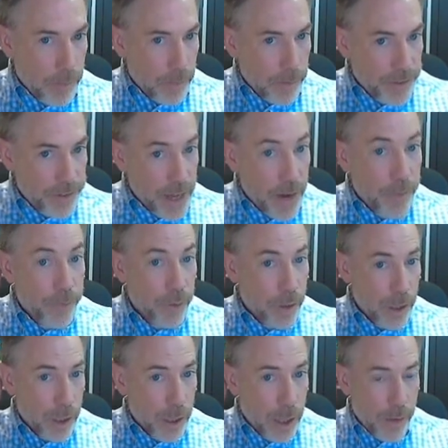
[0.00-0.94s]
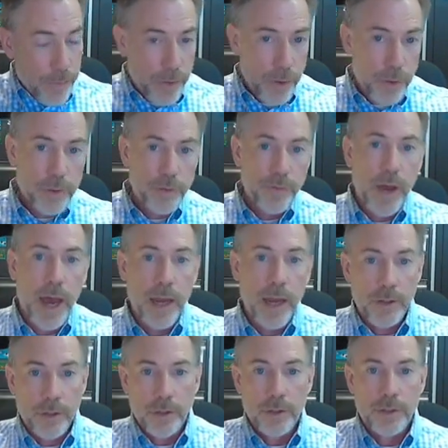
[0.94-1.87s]
several of those
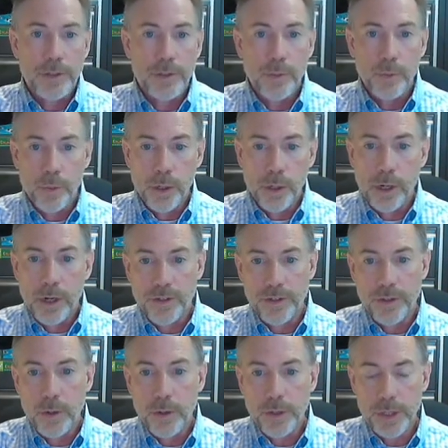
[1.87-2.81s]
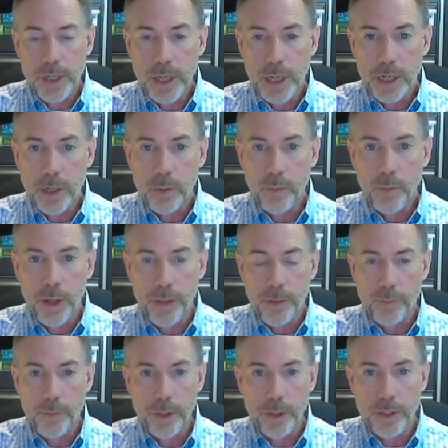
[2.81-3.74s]
factors were associated with
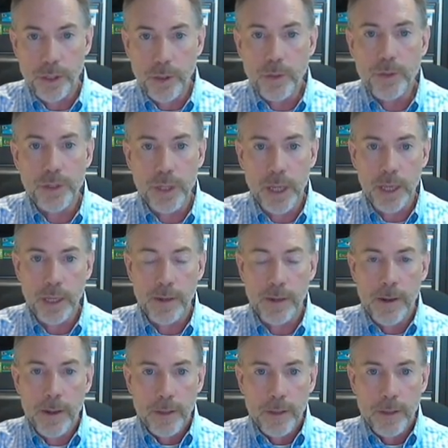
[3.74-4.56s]
reducing